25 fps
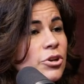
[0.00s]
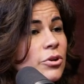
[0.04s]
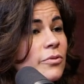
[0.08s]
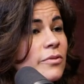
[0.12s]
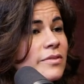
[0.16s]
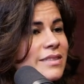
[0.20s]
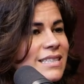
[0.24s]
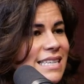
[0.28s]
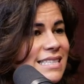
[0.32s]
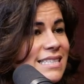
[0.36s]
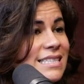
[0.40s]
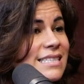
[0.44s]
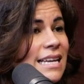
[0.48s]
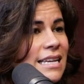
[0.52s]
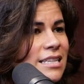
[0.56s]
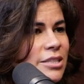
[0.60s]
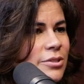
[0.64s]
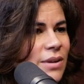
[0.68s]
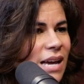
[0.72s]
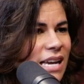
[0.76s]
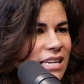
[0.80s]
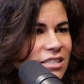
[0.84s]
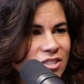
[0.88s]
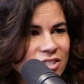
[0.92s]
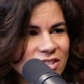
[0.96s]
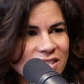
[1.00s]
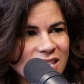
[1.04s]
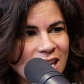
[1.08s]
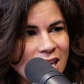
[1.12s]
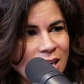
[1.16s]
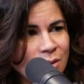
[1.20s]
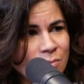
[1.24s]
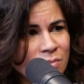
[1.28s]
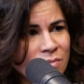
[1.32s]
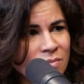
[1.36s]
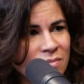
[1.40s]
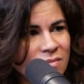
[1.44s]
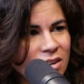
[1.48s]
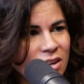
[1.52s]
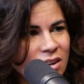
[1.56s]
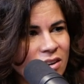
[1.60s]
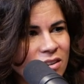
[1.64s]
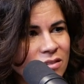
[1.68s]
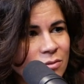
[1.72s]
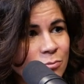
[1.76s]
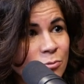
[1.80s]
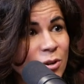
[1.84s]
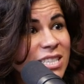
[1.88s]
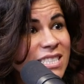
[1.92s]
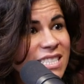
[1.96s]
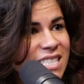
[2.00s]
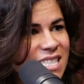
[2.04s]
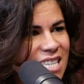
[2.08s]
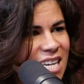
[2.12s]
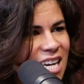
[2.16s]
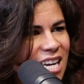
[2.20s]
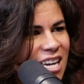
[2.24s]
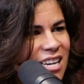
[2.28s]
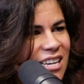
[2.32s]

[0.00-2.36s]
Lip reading: that's what I just came on Wednesday.